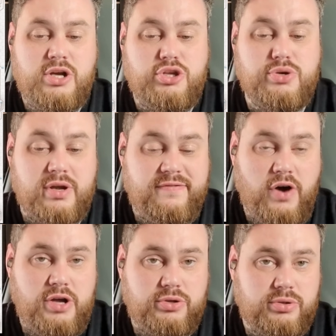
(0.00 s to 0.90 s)
You can
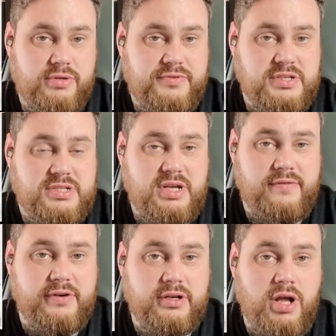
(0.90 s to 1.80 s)
find all of this
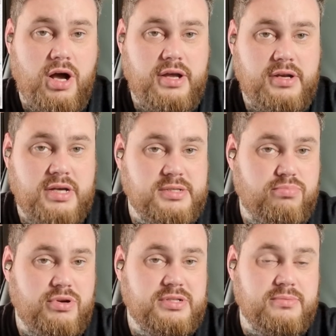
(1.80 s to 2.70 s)
stuff online as a
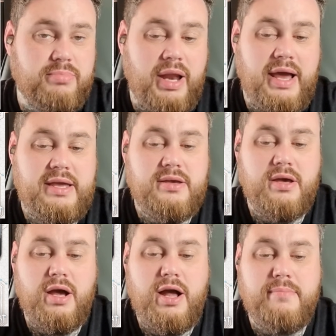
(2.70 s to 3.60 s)
print and play,
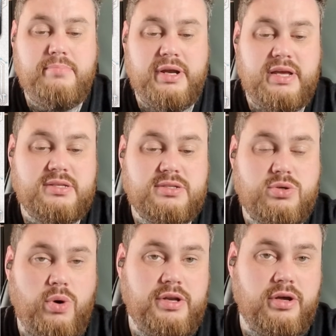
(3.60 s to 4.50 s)
but it's
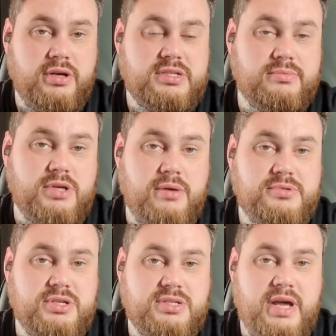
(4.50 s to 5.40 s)
quite nice
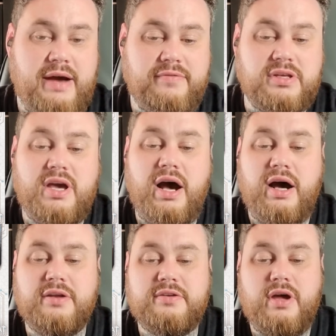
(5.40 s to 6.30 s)
sometimes just to have the
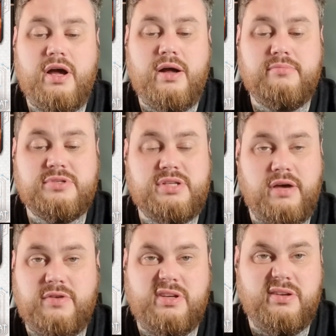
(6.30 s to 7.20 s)
card
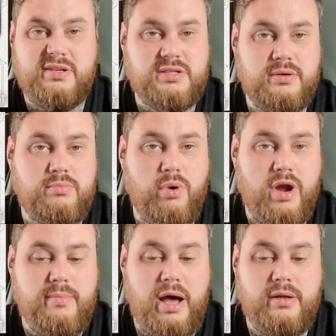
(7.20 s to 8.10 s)
stuff you don't need to
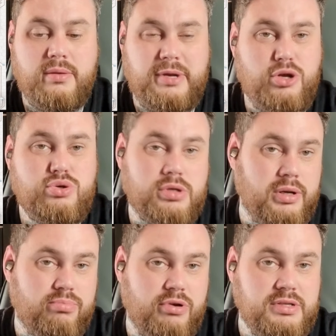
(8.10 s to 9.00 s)
worry about. I mean, who's
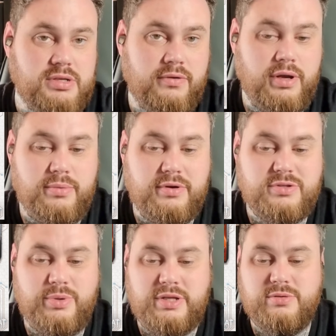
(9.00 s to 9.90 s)
got a printer, right? We're in
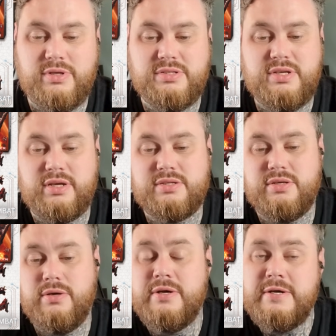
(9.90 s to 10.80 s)
2026,
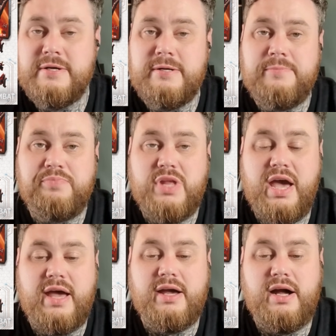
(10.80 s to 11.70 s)
so
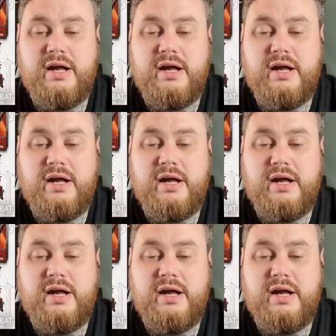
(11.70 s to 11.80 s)
yeah.